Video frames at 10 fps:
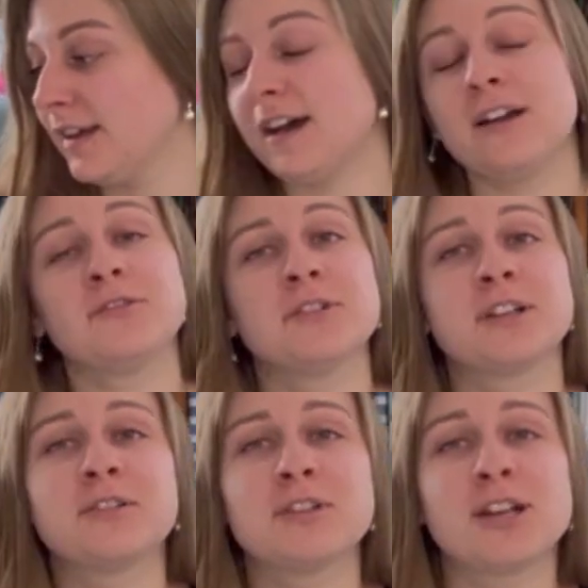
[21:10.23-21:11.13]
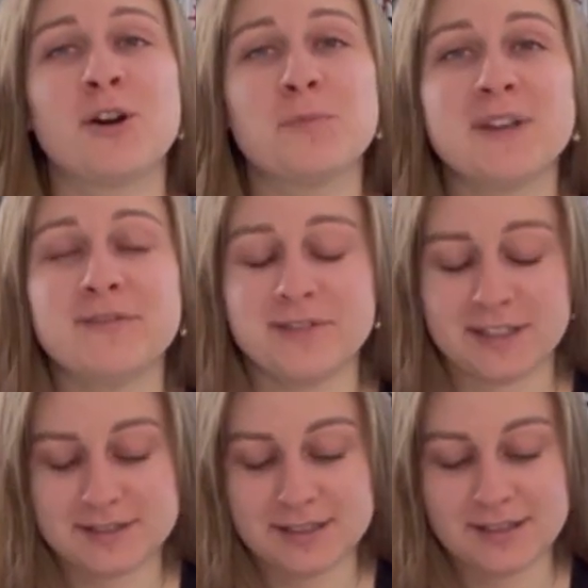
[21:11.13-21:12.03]
I really, really hope that
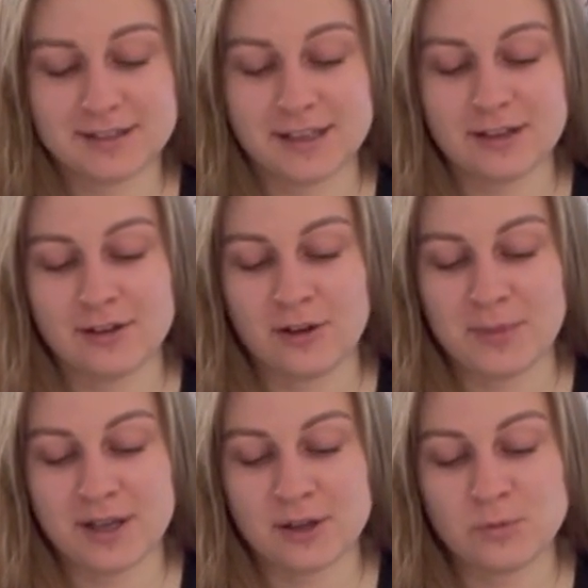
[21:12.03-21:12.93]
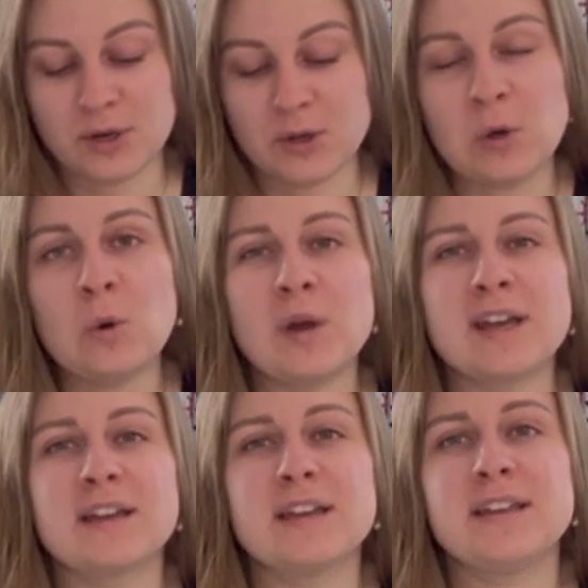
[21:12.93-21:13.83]
fixed it. Like, oh my God, what a
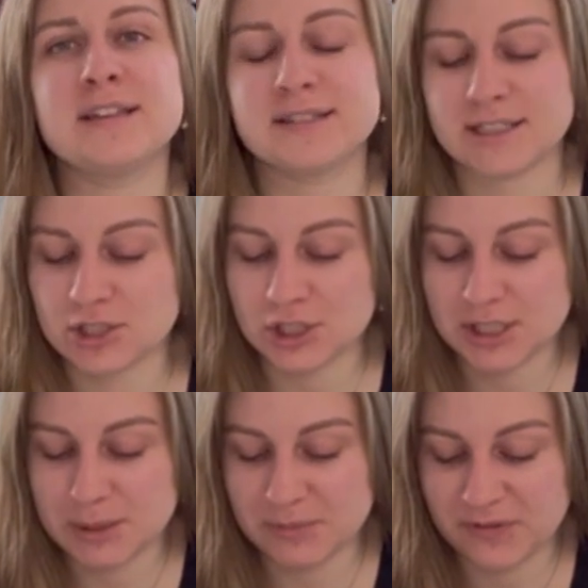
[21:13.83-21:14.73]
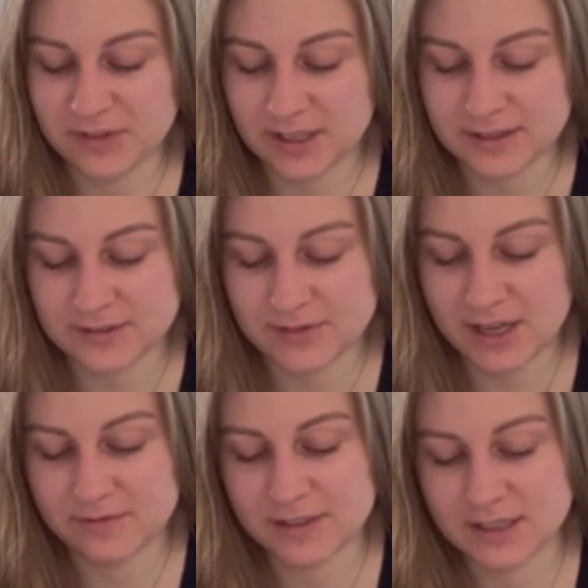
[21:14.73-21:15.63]
quick, easy, cheap fix if
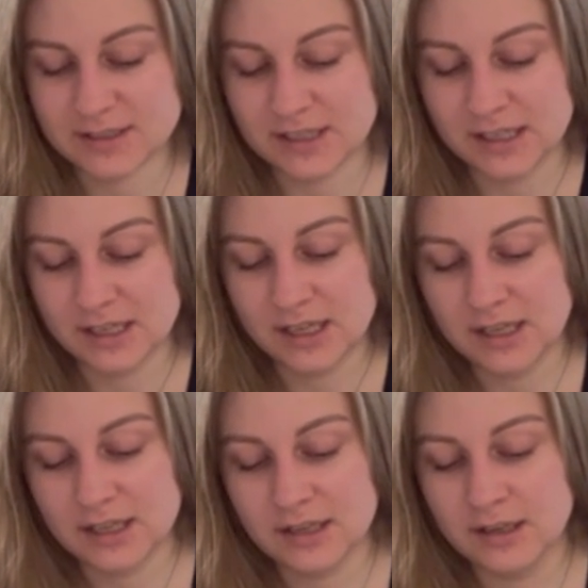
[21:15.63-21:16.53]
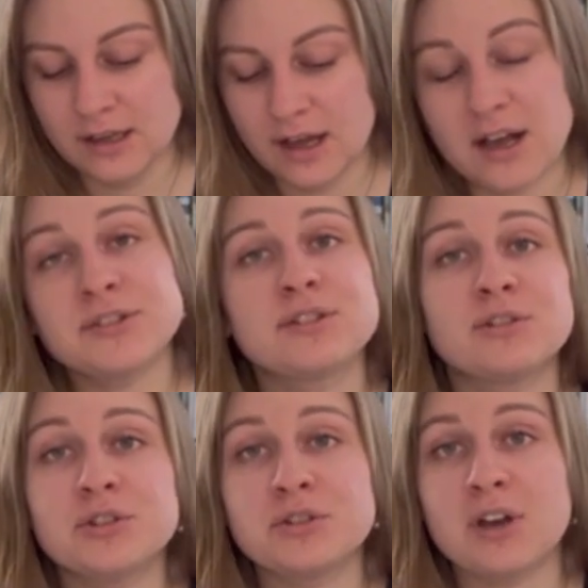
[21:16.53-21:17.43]
that fixed it. I'll still
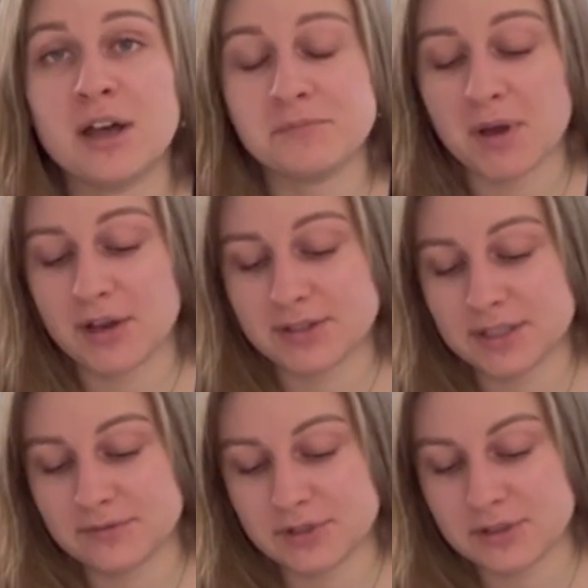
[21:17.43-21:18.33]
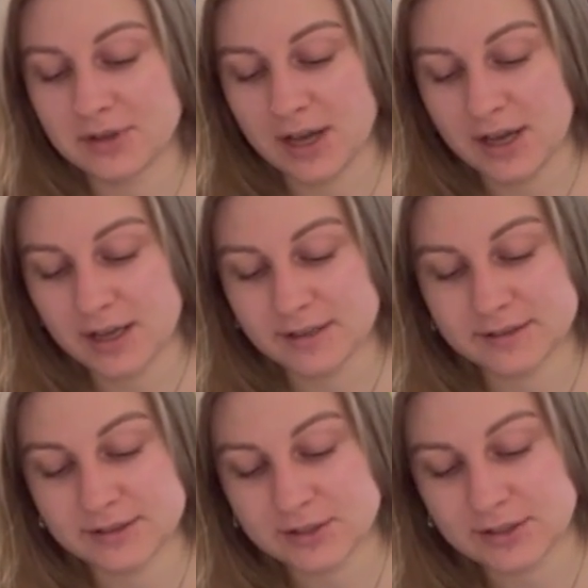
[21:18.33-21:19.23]
do the unboxing for you guys.
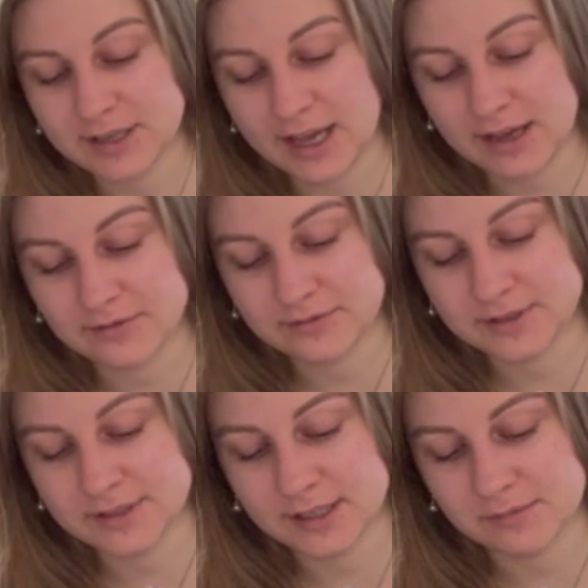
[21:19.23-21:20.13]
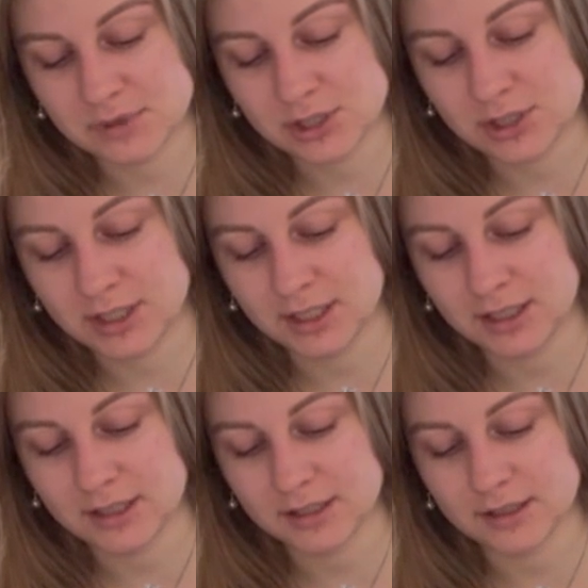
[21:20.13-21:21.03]
It's good to have a second
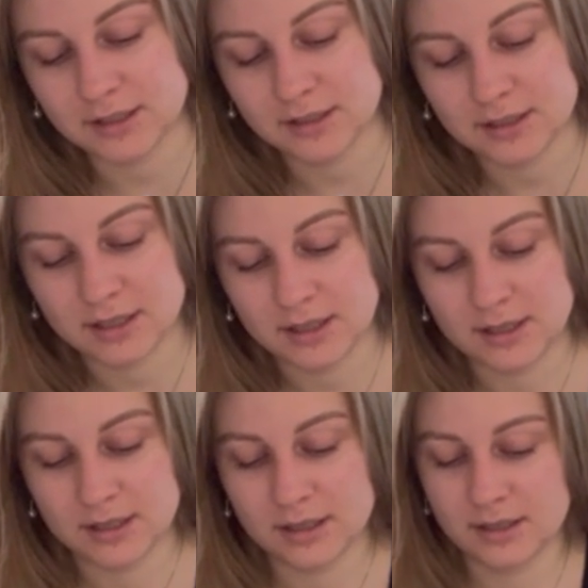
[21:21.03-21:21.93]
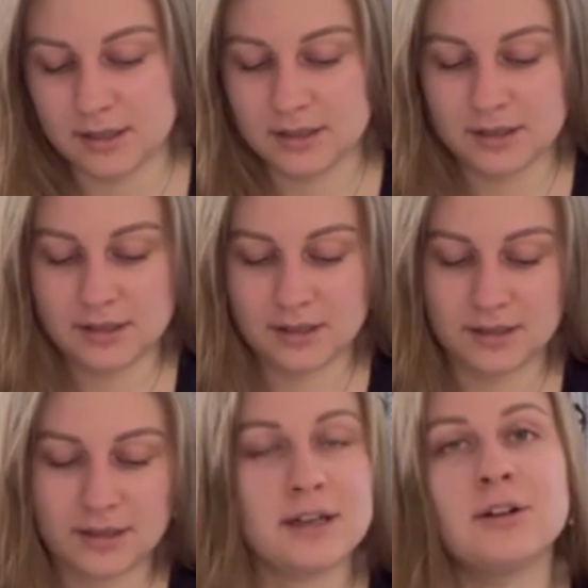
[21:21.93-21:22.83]
machine, and
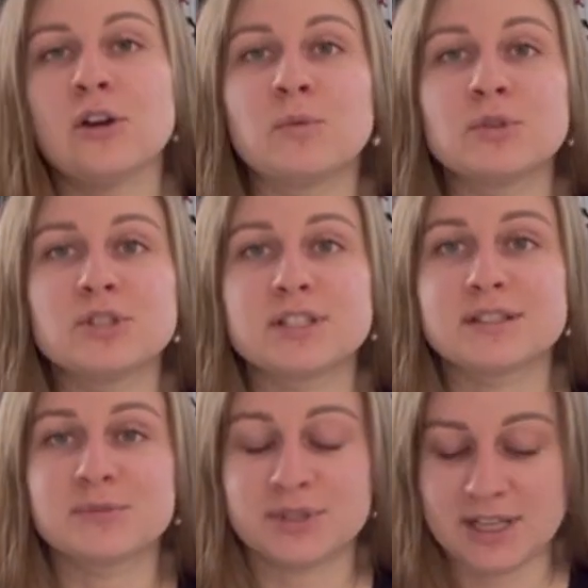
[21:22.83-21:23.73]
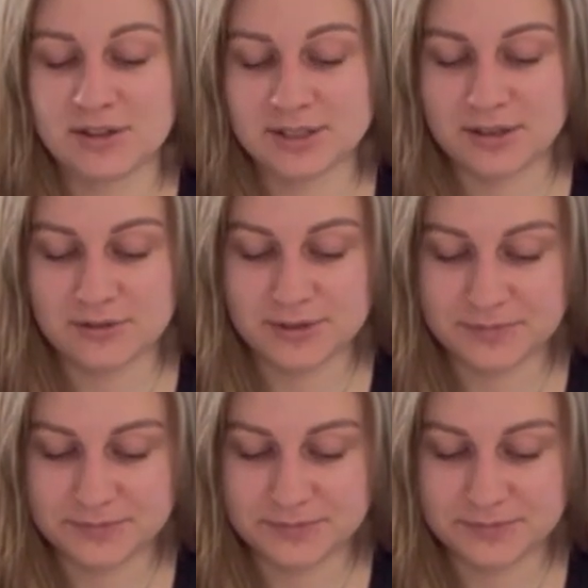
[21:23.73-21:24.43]
I don't know, we'll see how this goes.